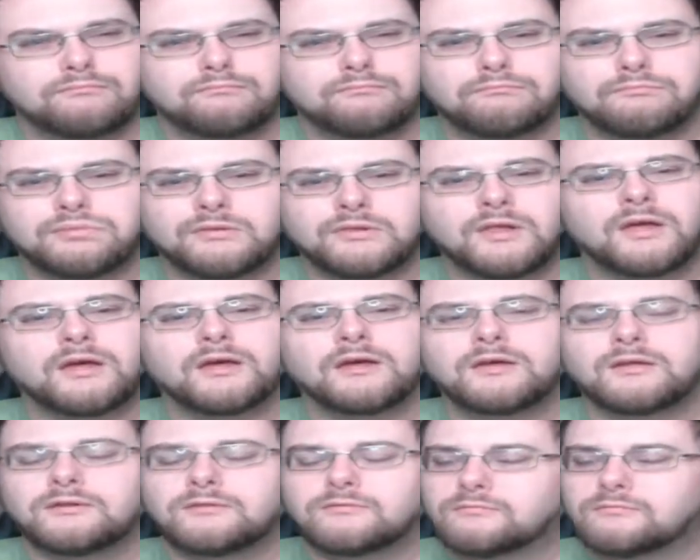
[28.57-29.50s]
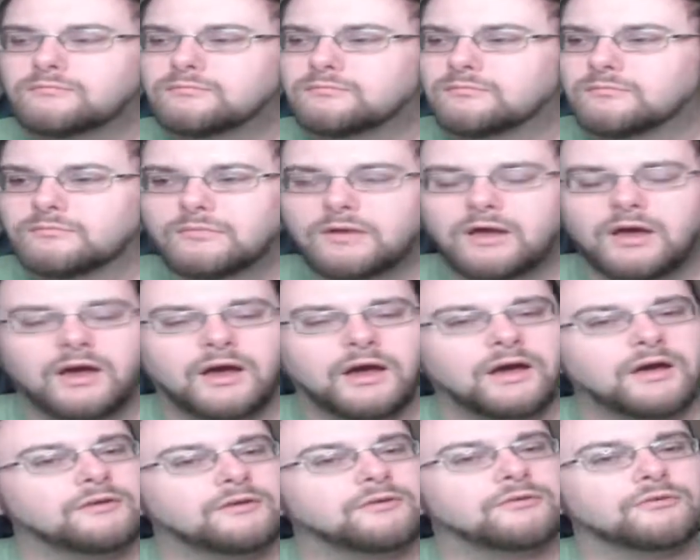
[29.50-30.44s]
blood
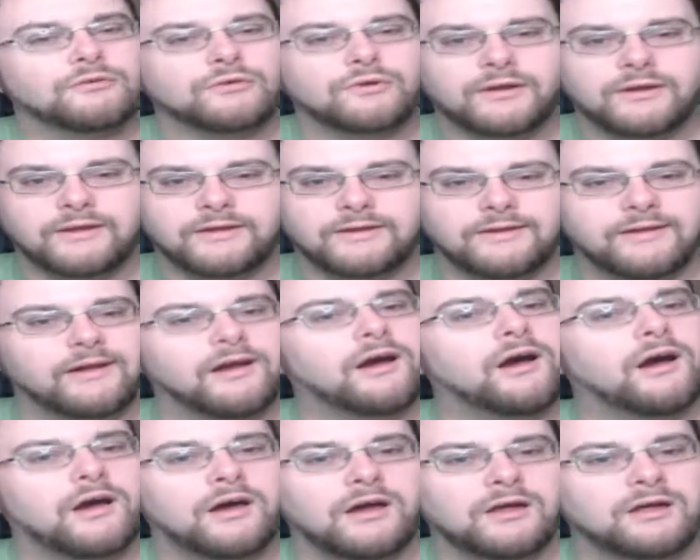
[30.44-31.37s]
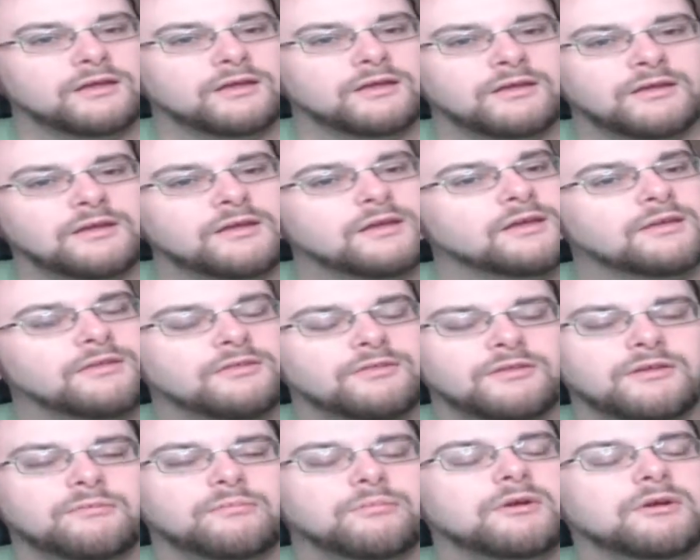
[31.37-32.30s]
hungering god that
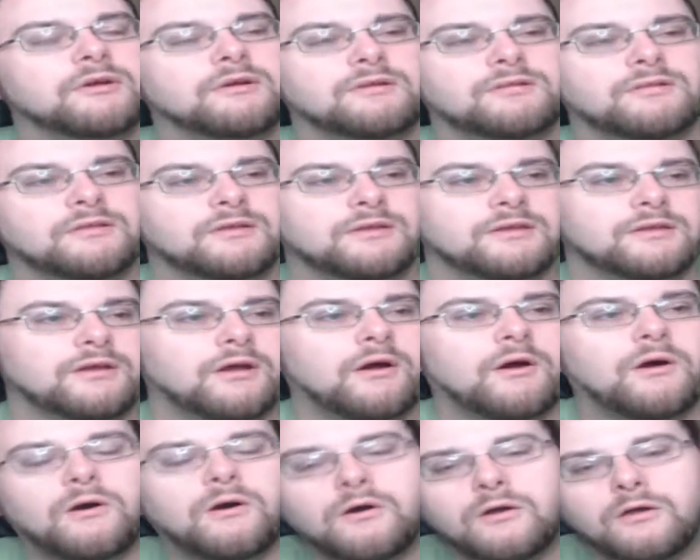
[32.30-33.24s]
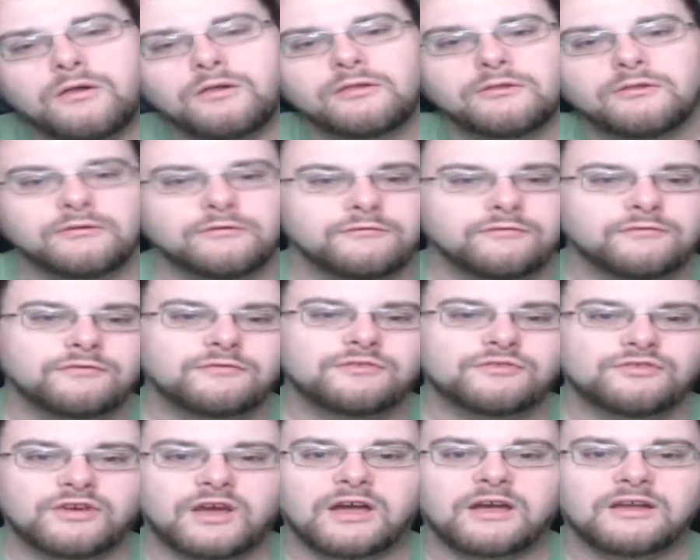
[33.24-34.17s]
apparently all of
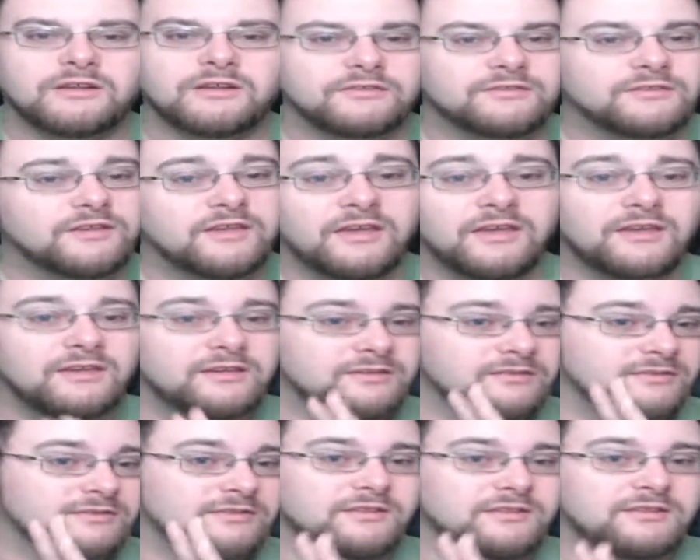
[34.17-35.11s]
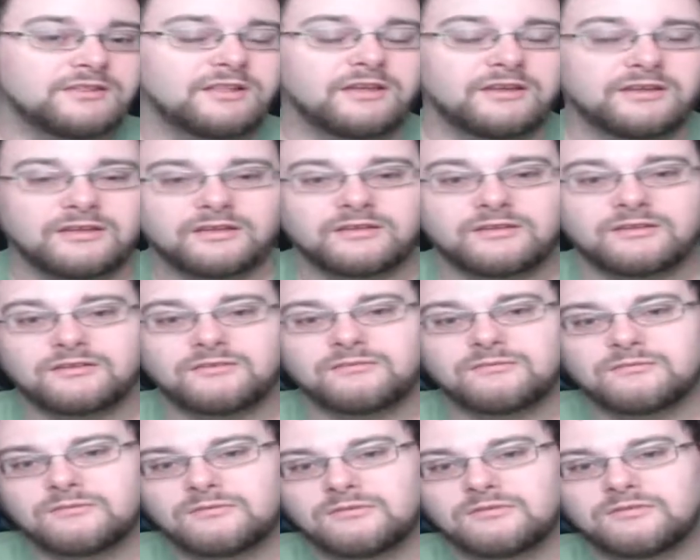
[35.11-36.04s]
China's kings had like
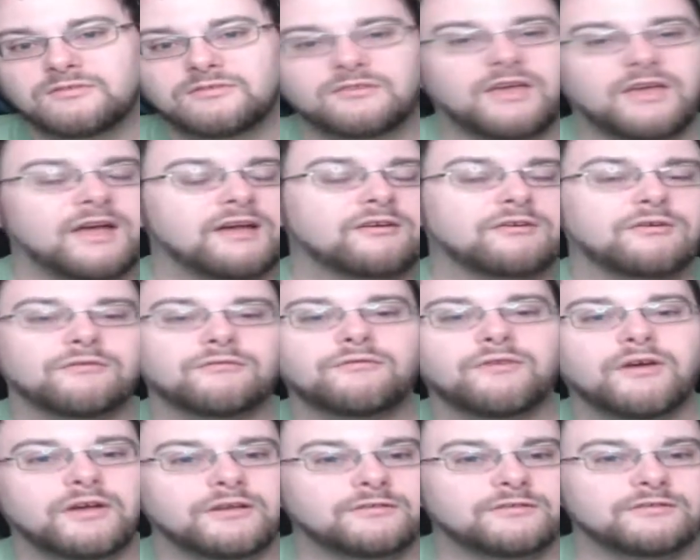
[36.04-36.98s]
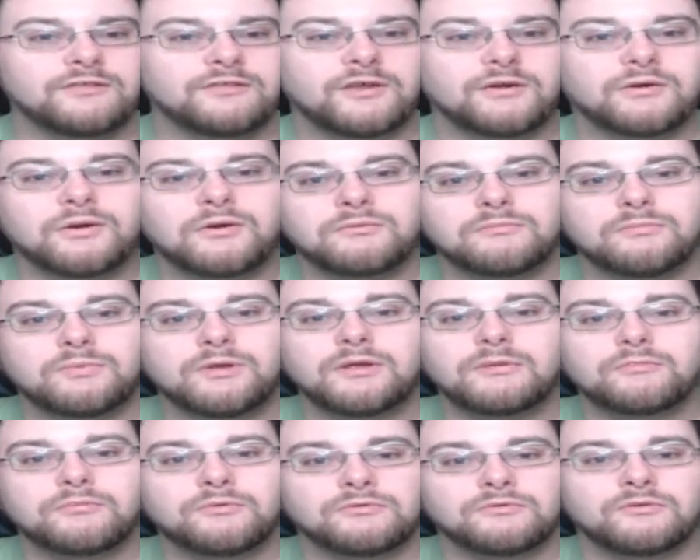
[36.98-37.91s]
sacrificed their own
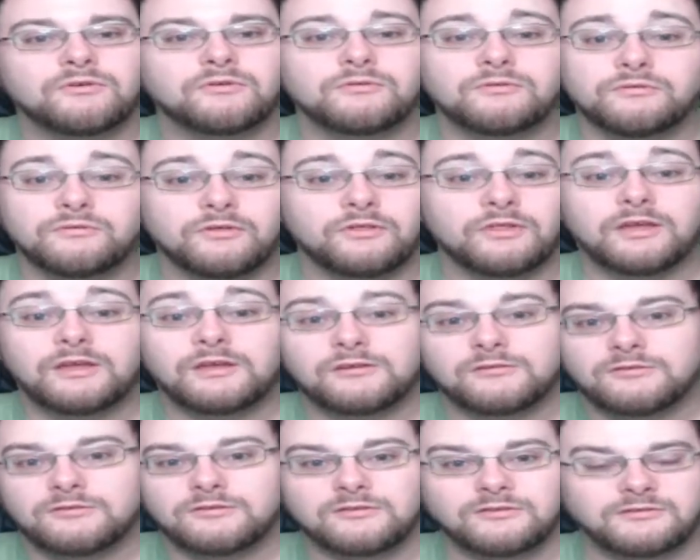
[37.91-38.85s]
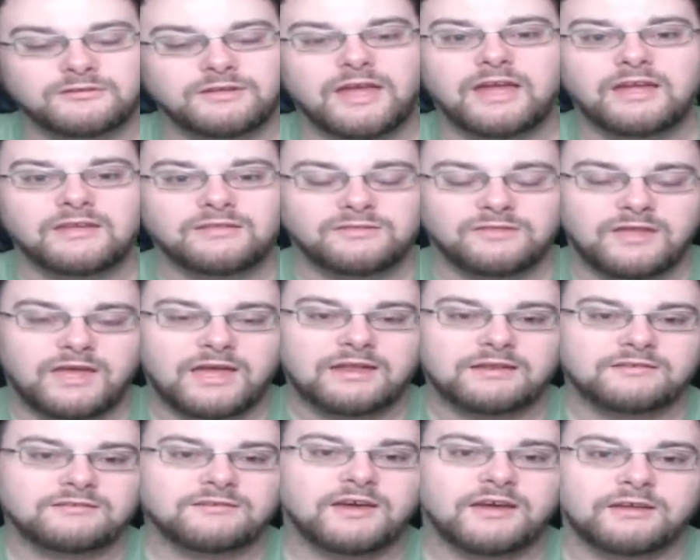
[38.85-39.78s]
people to so they could gain that
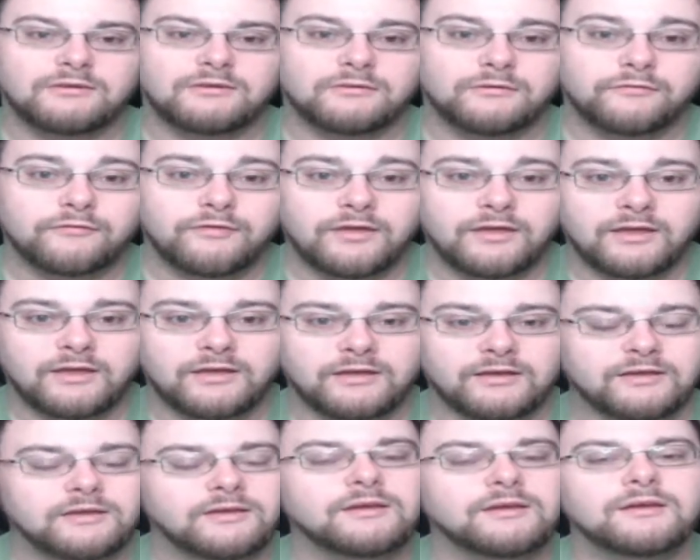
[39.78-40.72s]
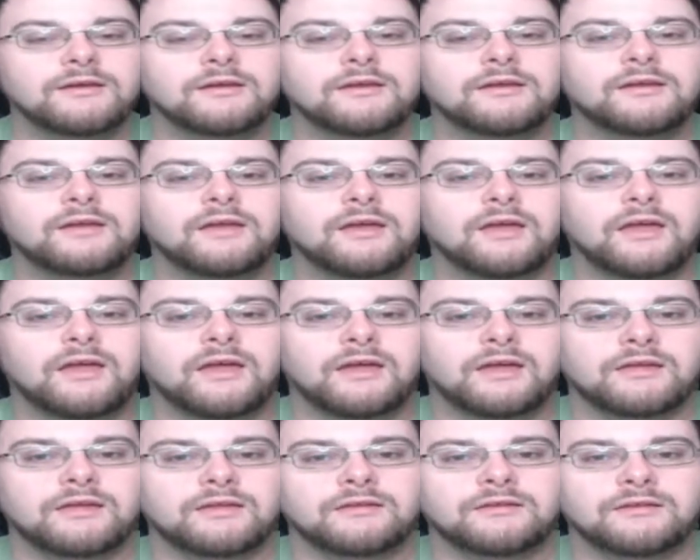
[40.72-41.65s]
title of king.
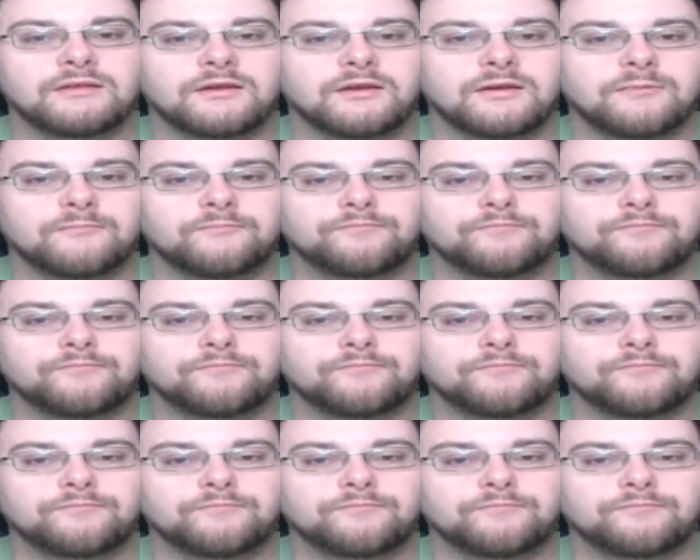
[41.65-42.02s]
And uh,